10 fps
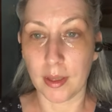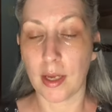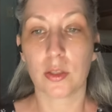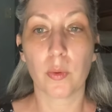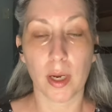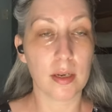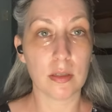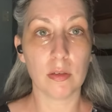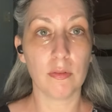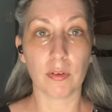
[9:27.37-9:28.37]
That's what I
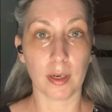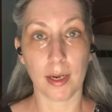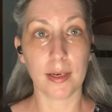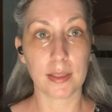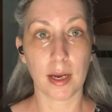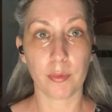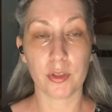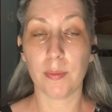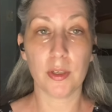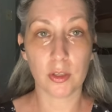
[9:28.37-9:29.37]
do for a nighttime
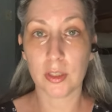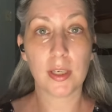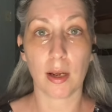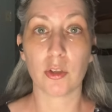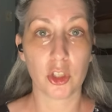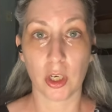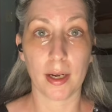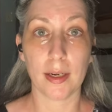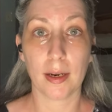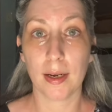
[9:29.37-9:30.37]
routine, and you can see how
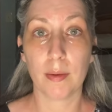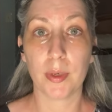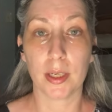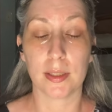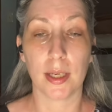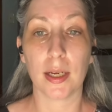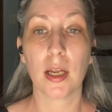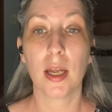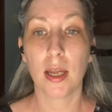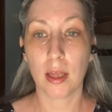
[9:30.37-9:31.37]
shiny I am because like
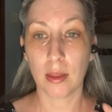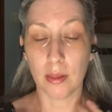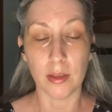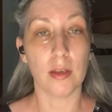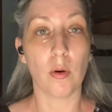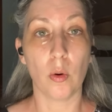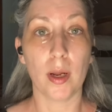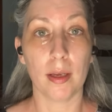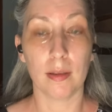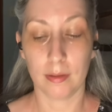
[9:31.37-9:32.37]
the
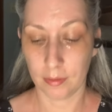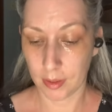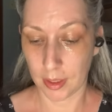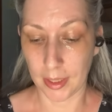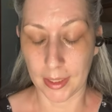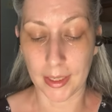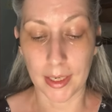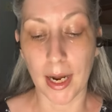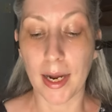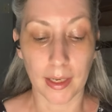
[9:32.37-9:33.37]
oil, like I
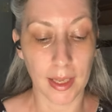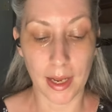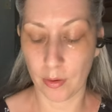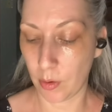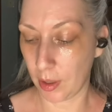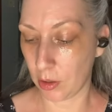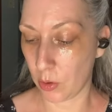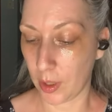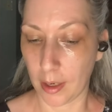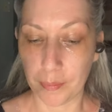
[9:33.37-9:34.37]
got a lot of oil
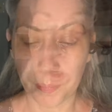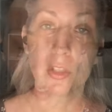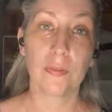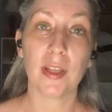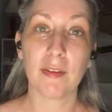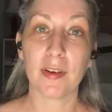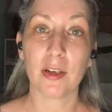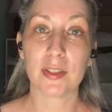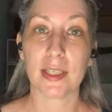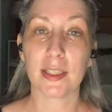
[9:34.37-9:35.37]
going on. So if you like
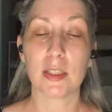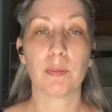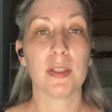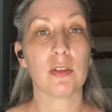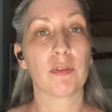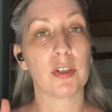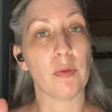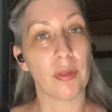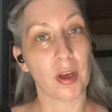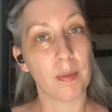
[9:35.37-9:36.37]
videos like this, please don't forget to
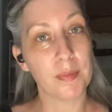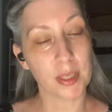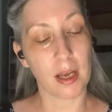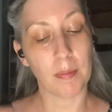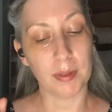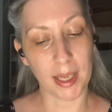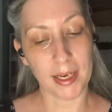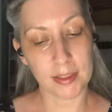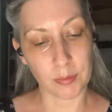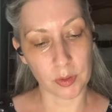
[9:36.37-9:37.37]
thumbs up,
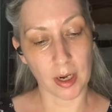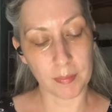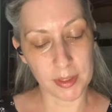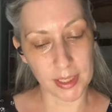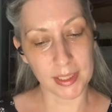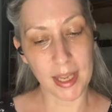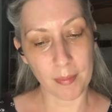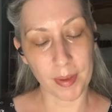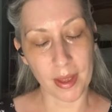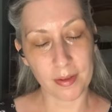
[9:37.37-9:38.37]
like, subscribe, ding
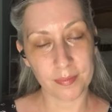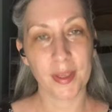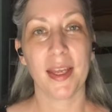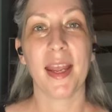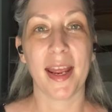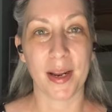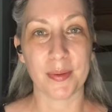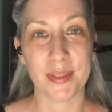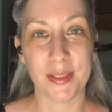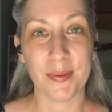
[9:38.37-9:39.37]
that bell, and I will
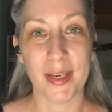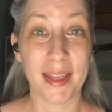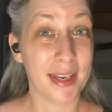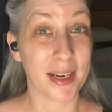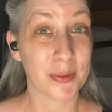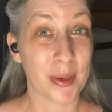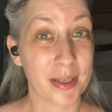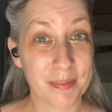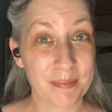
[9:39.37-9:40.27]
see you in the next one.